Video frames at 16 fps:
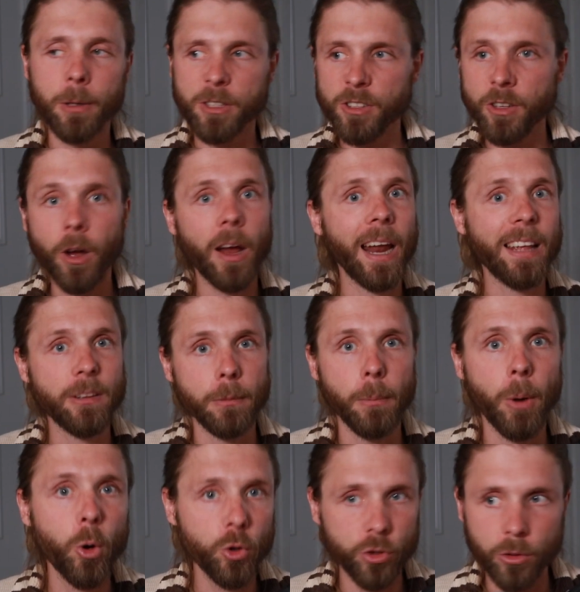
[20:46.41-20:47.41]
It's not as
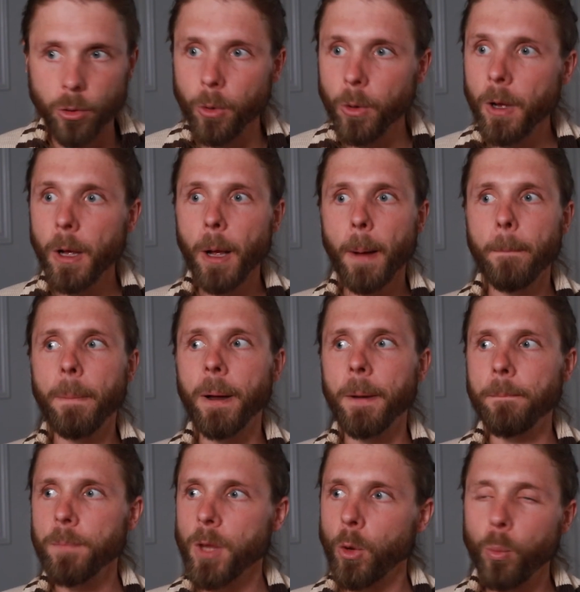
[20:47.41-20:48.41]
emotional,
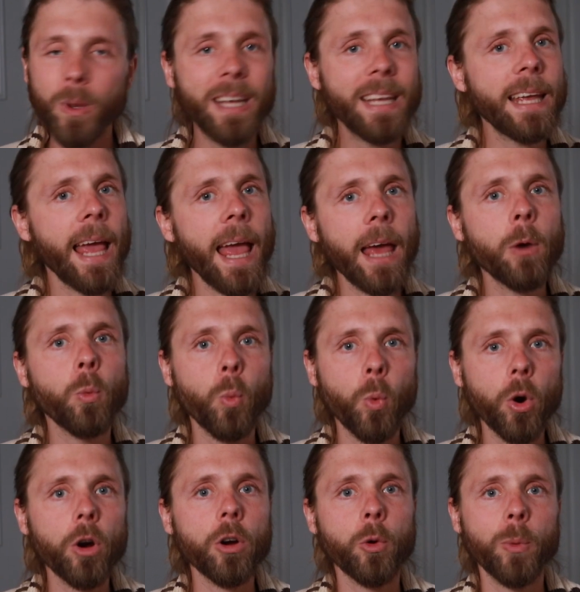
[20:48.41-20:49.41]
but we can
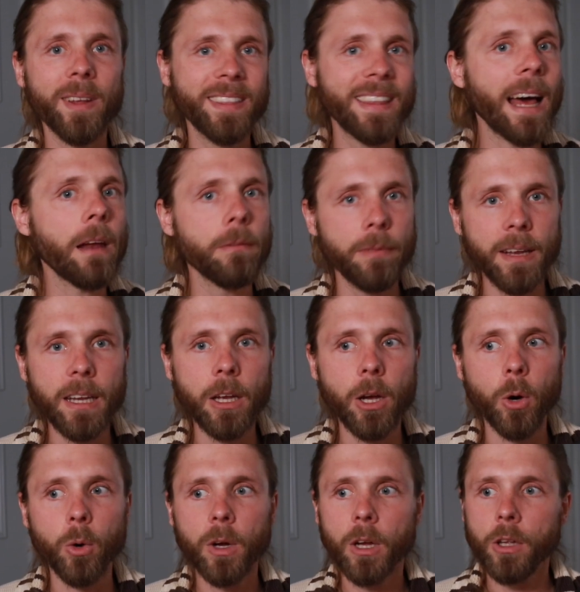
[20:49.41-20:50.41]
work with that
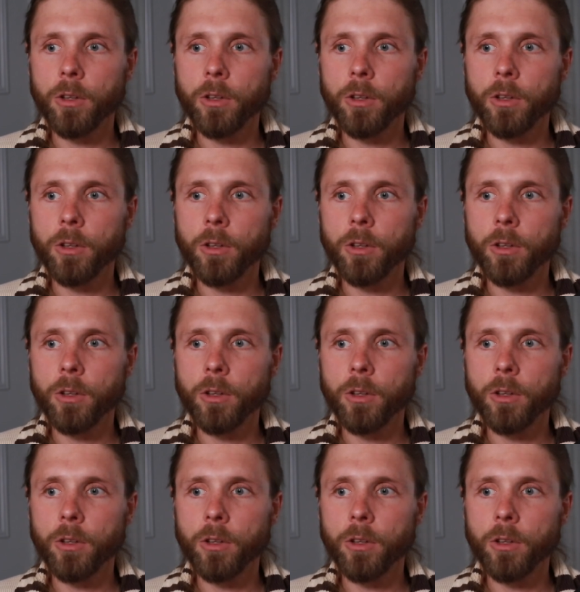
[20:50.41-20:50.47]
video